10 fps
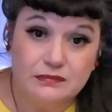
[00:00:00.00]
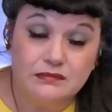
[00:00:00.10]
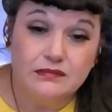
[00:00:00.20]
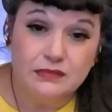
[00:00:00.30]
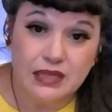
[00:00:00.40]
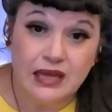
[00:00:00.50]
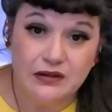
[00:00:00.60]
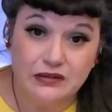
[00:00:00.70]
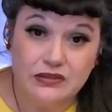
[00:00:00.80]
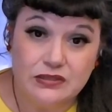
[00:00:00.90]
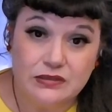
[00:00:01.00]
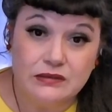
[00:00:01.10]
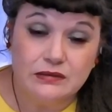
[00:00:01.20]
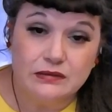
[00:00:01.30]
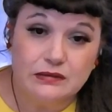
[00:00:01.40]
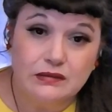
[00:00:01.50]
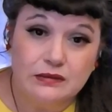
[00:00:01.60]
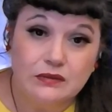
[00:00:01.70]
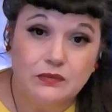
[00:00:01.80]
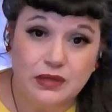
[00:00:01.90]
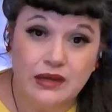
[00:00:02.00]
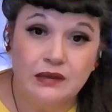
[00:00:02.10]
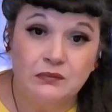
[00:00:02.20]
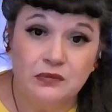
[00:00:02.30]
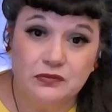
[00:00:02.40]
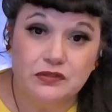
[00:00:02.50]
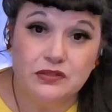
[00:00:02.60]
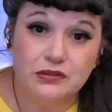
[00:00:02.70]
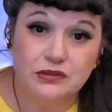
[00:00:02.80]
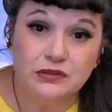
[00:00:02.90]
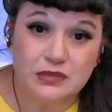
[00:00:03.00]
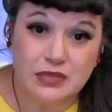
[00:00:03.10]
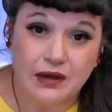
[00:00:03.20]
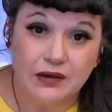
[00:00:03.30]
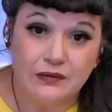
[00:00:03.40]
letters when I had moved to the new town.